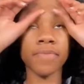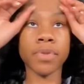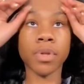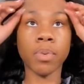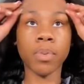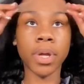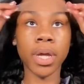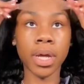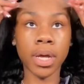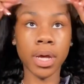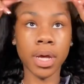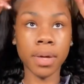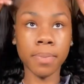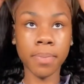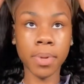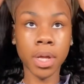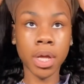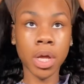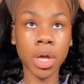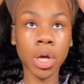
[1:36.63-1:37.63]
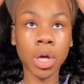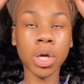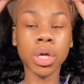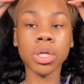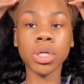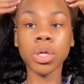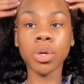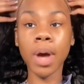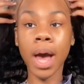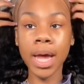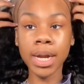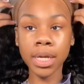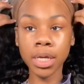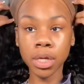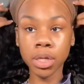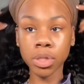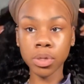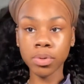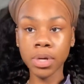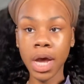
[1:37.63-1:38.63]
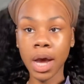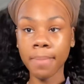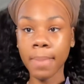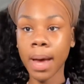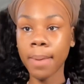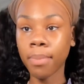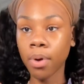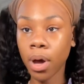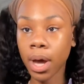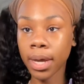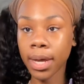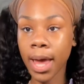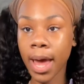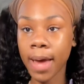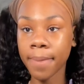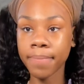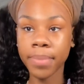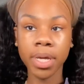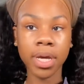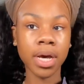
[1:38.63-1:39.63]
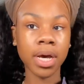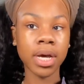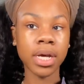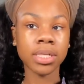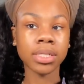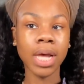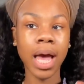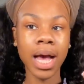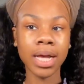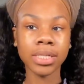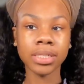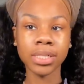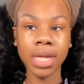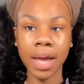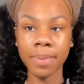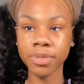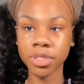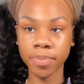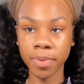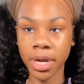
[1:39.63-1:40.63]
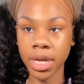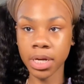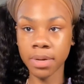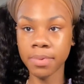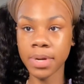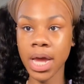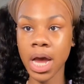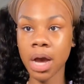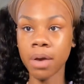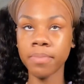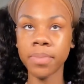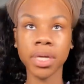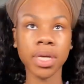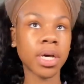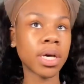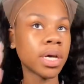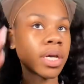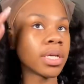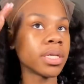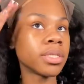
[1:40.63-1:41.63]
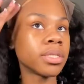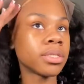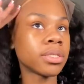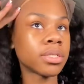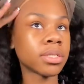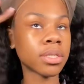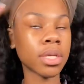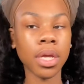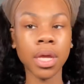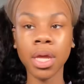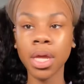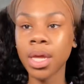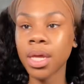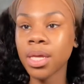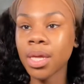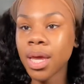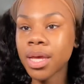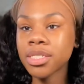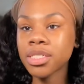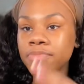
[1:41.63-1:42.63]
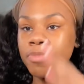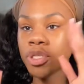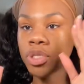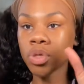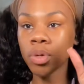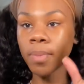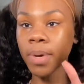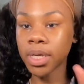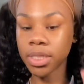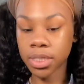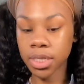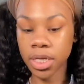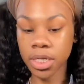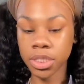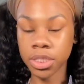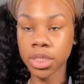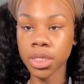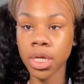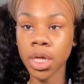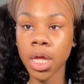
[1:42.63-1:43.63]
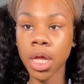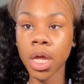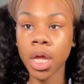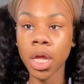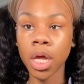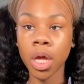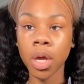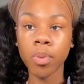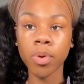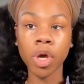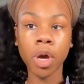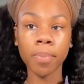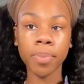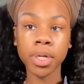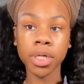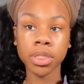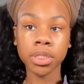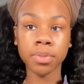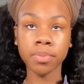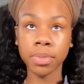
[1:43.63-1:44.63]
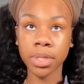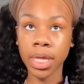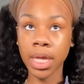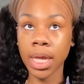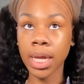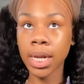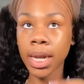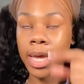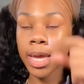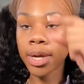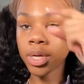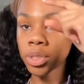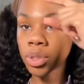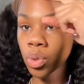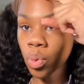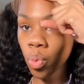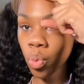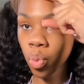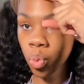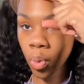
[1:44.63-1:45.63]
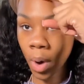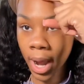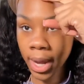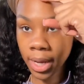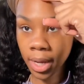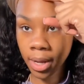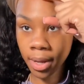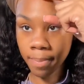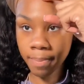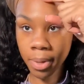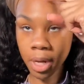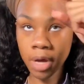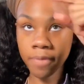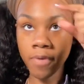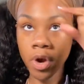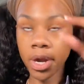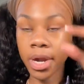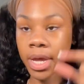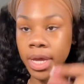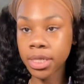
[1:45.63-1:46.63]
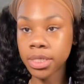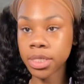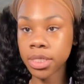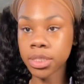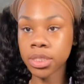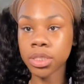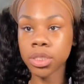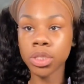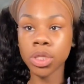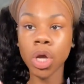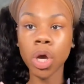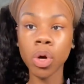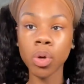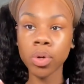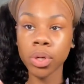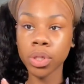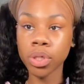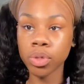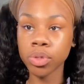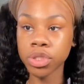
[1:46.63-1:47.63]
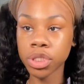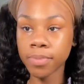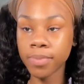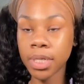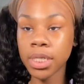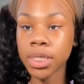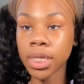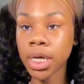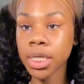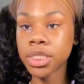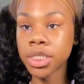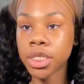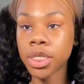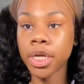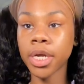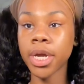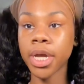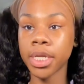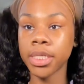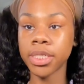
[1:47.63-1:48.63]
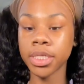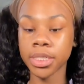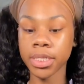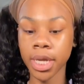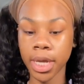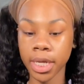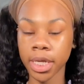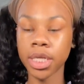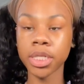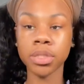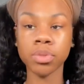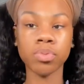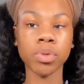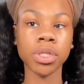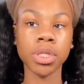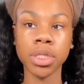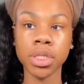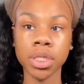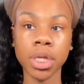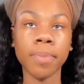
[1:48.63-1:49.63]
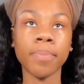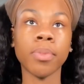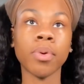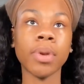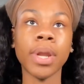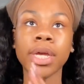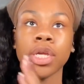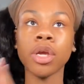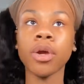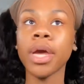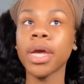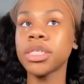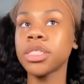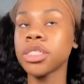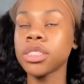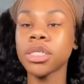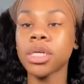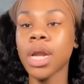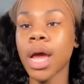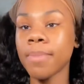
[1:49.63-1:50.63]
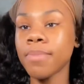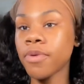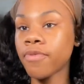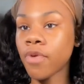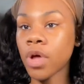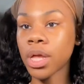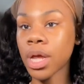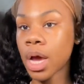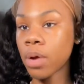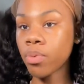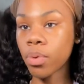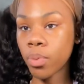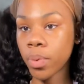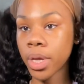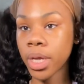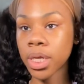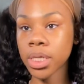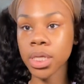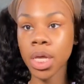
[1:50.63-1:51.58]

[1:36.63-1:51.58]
the wig up. I didn't glue down my ball cap because I stopped spraying them down because, yeah, it just be too much tension. We're gonna put some thin layers right above our edges. No glue should be touching your edges. Like, it's really simple. Like, your edges should not be falling out with wigs.